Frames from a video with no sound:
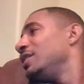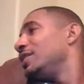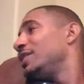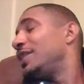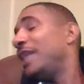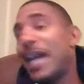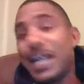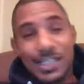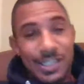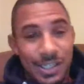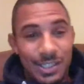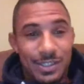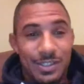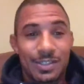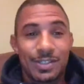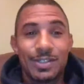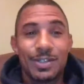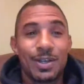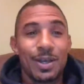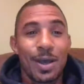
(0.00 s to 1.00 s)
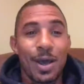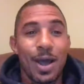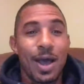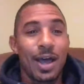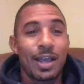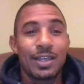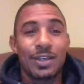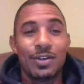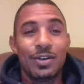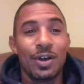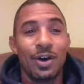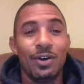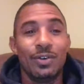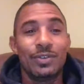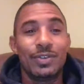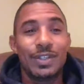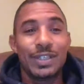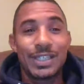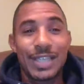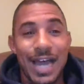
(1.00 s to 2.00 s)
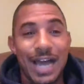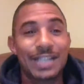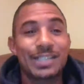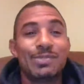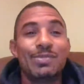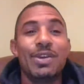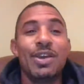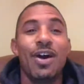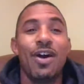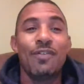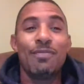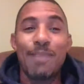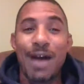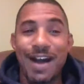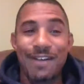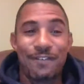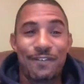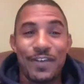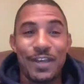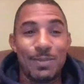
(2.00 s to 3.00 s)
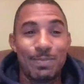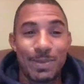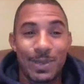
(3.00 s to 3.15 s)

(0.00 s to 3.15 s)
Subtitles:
that's a, you know, knocks me off my feet,